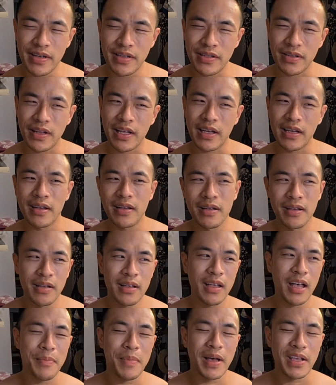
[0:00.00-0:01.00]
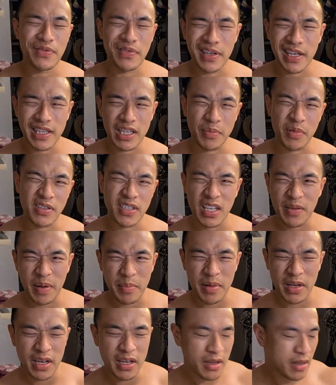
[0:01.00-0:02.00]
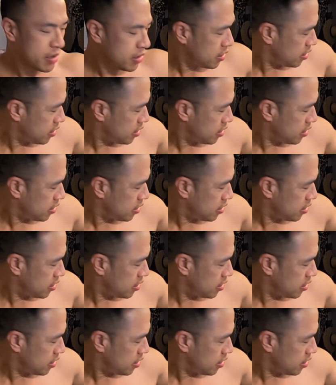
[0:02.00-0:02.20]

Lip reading: So like I might as well get the most out of my money